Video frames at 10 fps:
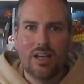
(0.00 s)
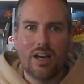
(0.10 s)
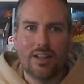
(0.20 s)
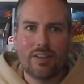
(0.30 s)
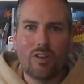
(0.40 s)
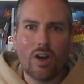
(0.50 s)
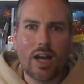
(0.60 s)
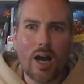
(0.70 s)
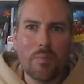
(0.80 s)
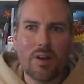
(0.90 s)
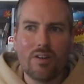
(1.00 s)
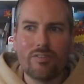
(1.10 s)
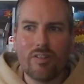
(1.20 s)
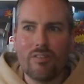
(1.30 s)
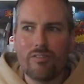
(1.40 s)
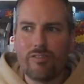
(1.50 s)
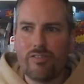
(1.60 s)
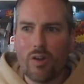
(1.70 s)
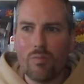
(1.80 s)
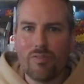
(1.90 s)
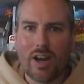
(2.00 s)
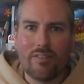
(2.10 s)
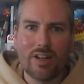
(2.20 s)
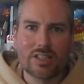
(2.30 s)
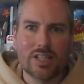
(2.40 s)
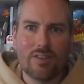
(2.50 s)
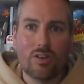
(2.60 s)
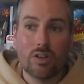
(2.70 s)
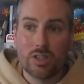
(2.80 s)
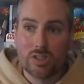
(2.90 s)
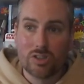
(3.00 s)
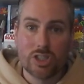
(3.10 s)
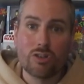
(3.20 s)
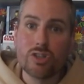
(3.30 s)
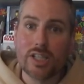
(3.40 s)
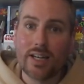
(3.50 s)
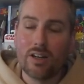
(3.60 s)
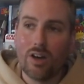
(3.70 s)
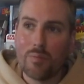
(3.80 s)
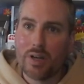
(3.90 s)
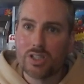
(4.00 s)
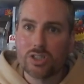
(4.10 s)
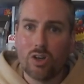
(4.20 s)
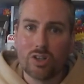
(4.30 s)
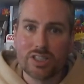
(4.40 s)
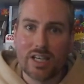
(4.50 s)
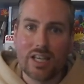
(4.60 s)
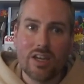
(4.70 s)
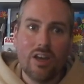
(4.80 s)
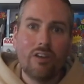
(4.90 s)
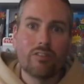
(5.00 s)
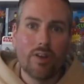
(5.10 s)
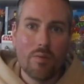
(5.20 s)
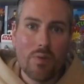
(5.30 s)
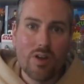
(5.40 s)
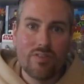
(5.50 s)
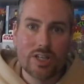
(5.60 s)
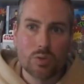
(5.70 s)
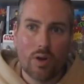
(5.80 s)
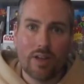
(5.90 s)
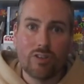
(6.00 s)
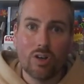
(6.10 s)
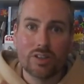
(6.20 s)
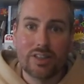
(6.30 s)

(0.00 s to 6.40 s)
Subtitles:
They've got a couple of film variants. So they've got the Toxic Crusader line, but a Toxie from the movie as well. They've got